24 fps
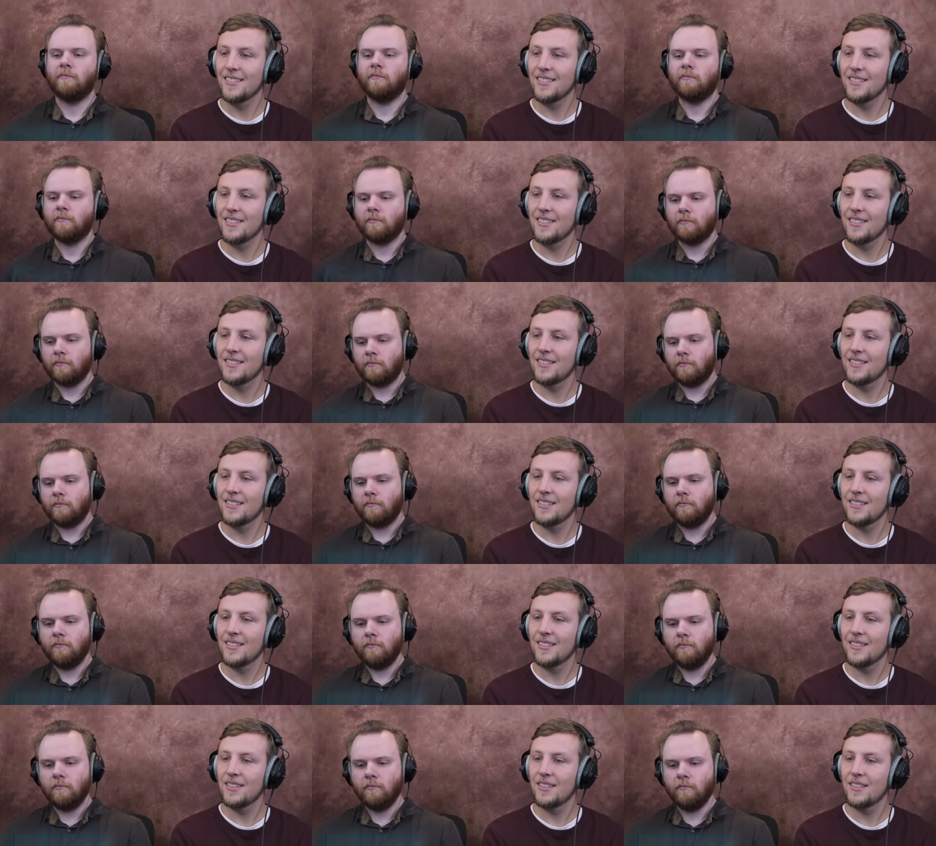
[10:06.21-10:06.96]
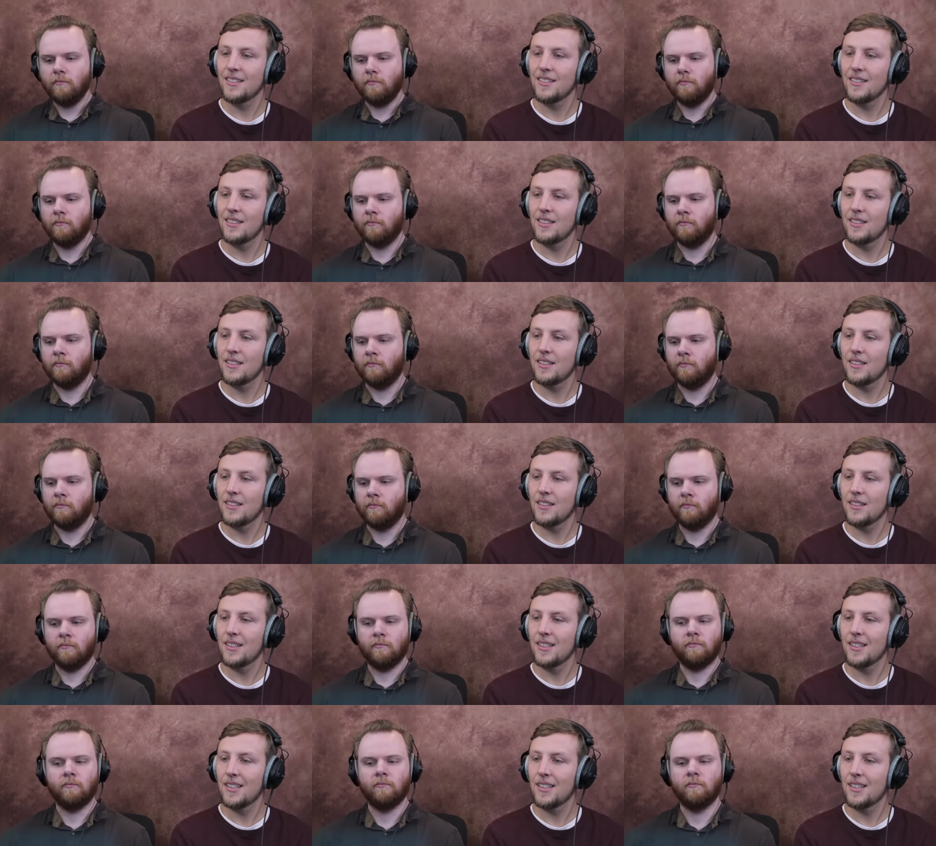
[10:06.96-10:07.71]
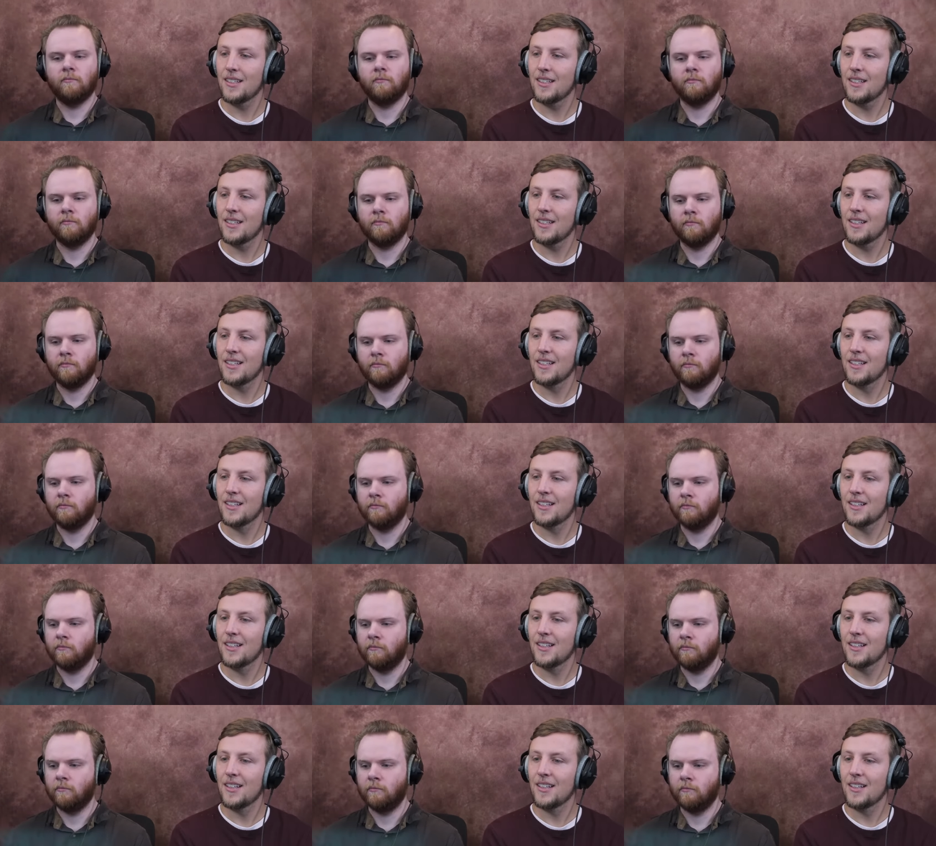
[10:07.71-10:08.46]

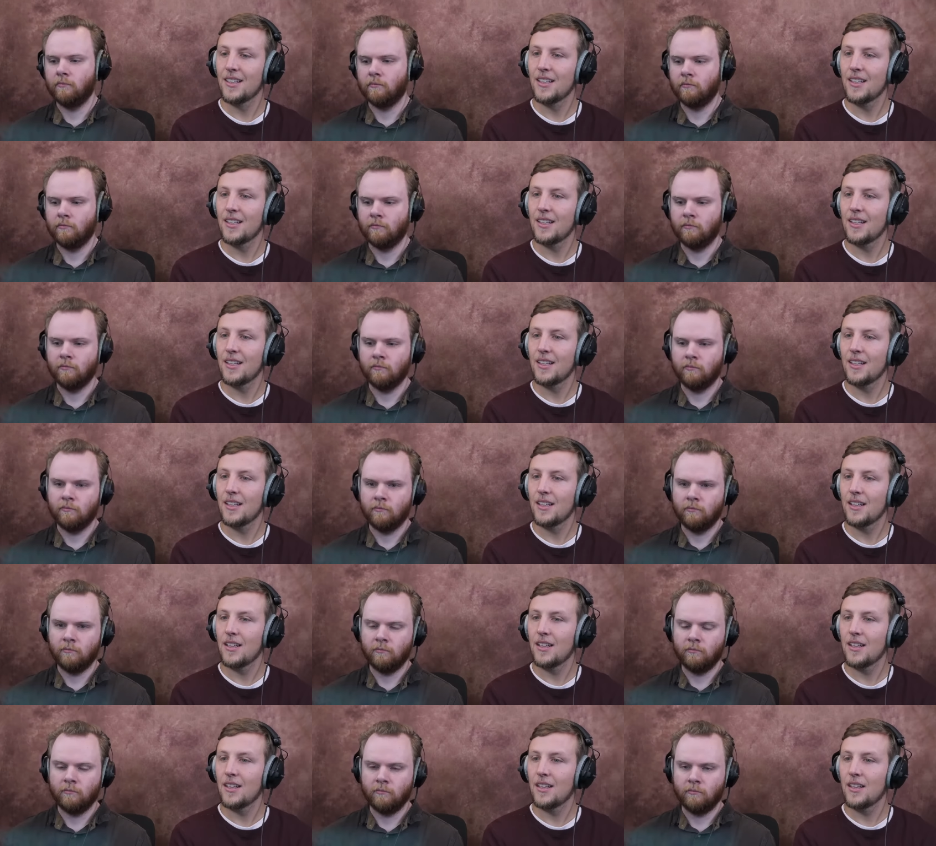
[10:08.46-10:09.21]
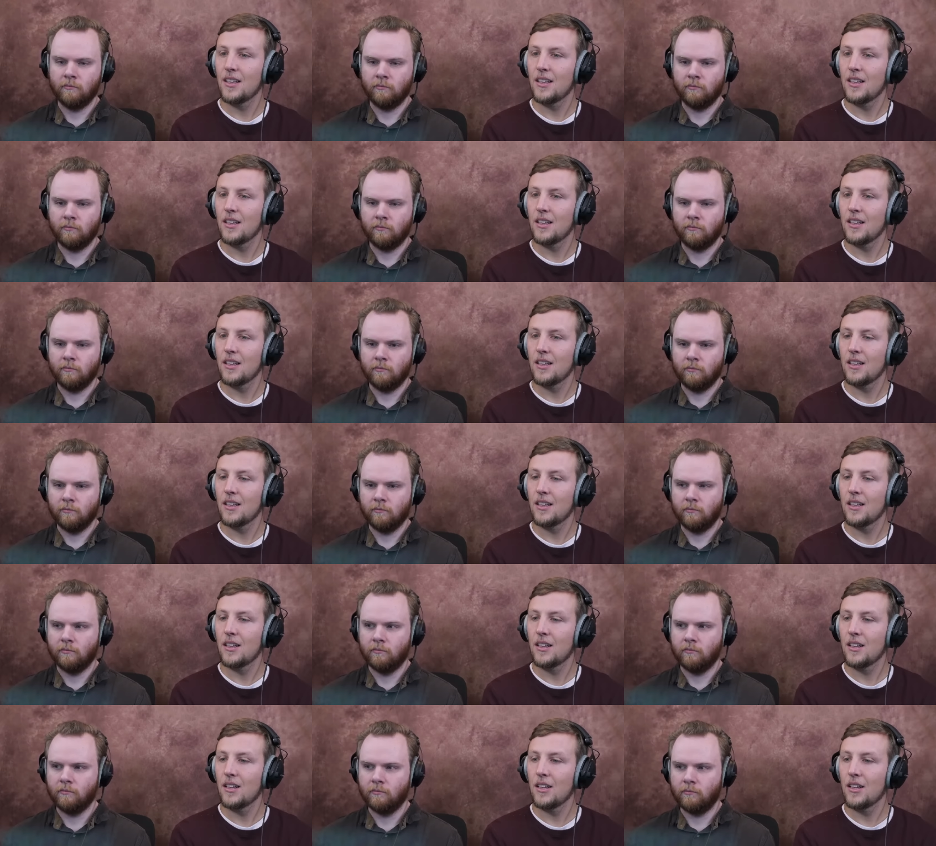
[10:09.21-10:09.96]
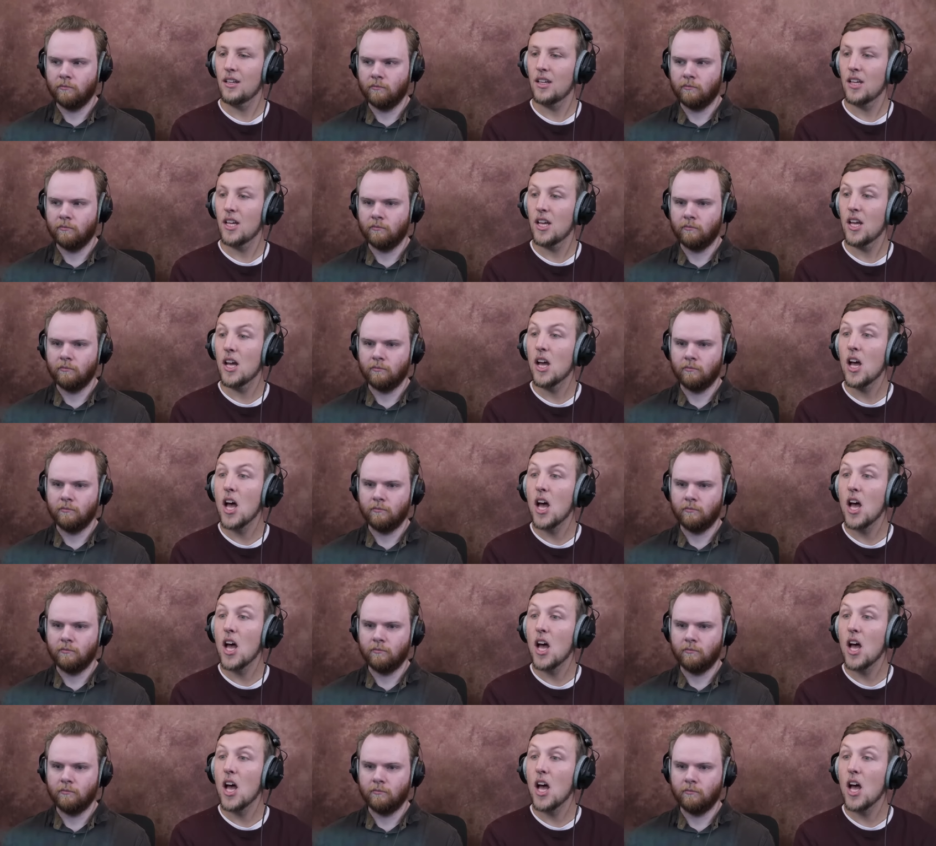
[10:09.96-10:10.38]
Nothing is said.